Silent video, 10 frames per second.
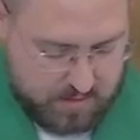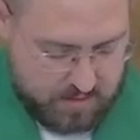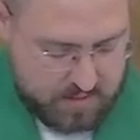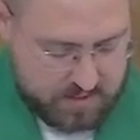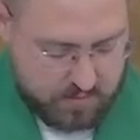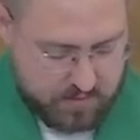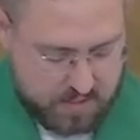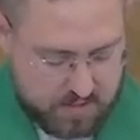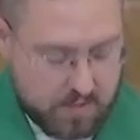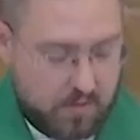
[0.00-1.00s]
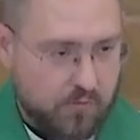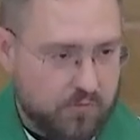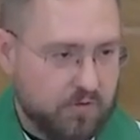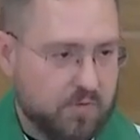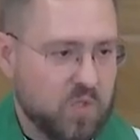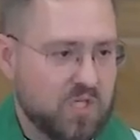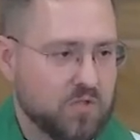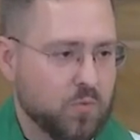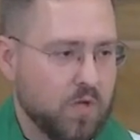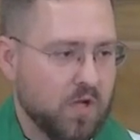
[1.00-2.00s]
is so that his glory may
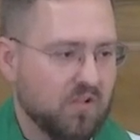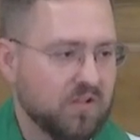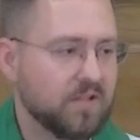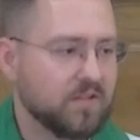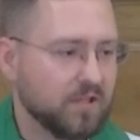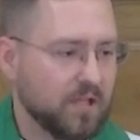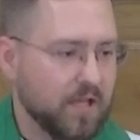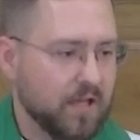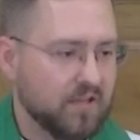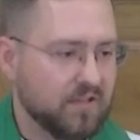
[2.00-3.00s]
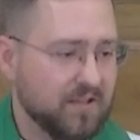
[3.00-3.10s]
dwell in the land.